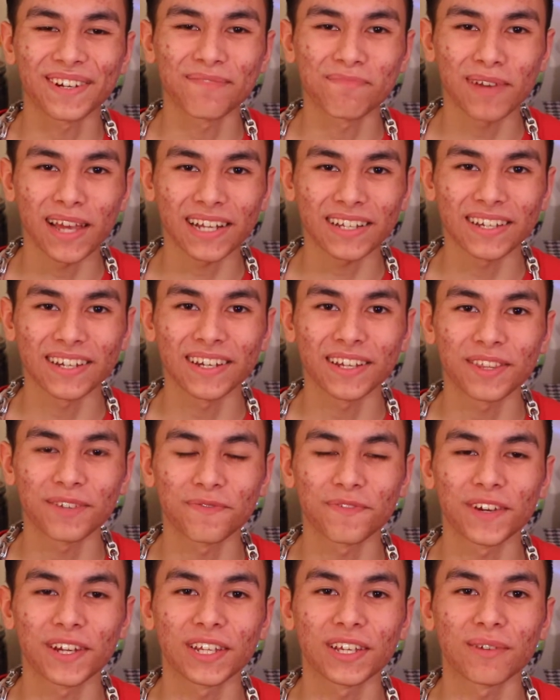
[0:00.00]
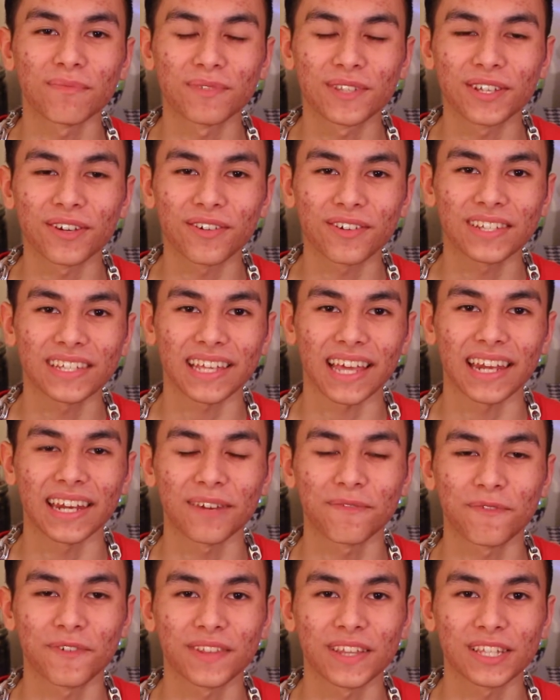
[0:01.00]
welcome back to another video. I'm so
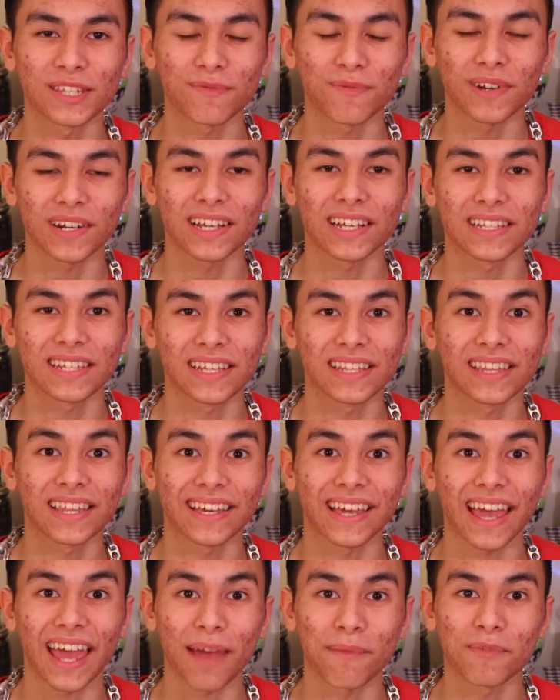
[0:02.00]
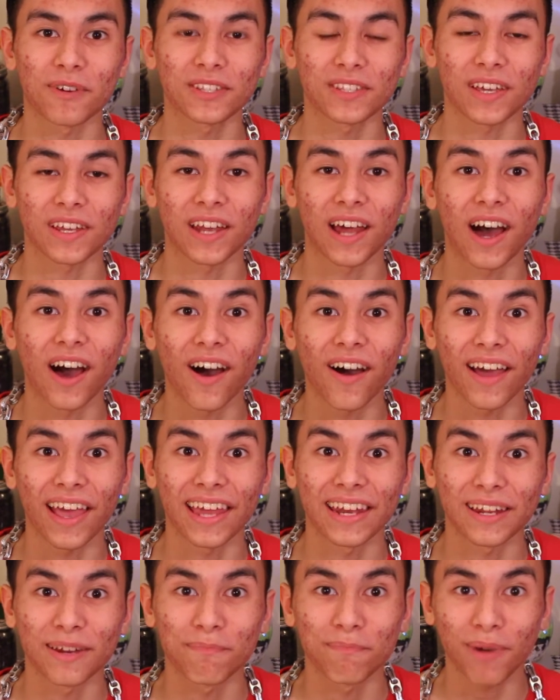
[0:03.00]
excited for this one because it's like an Amazon haul
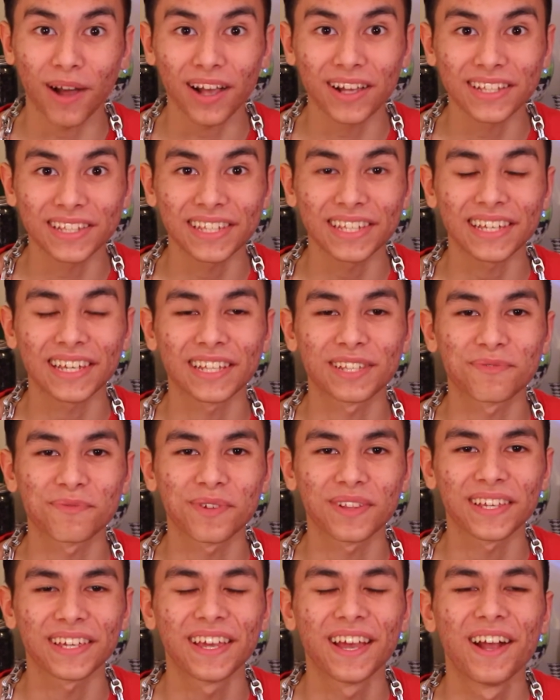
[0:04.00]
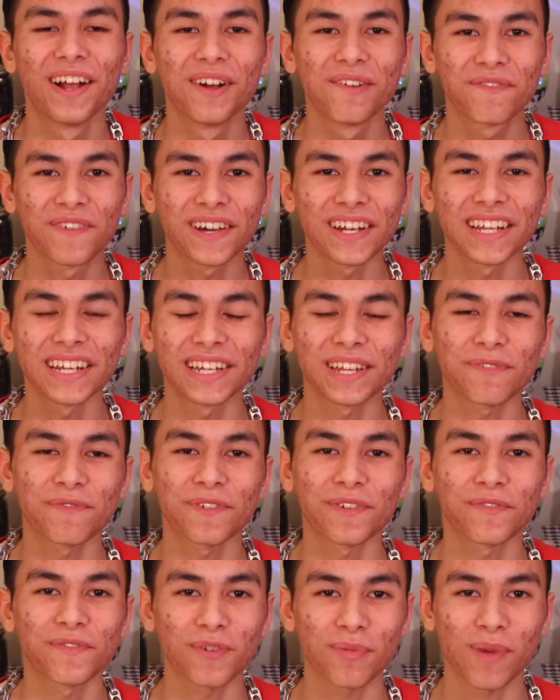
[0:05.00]
and unboxing. It's really fun and
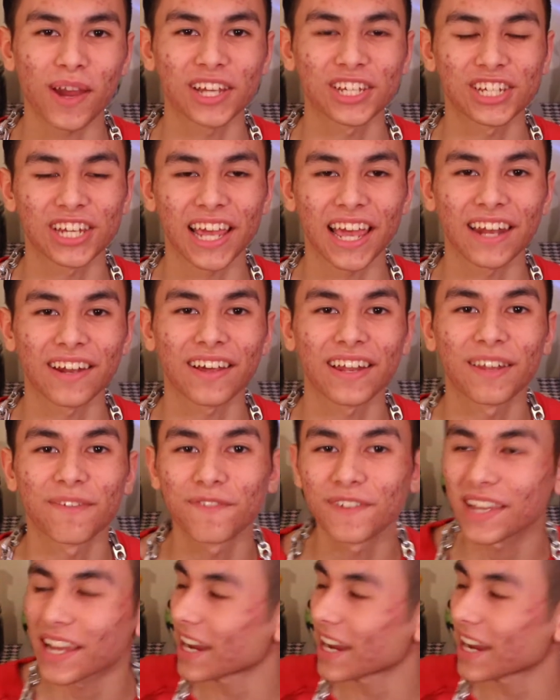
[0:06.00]
different for my channel. And if you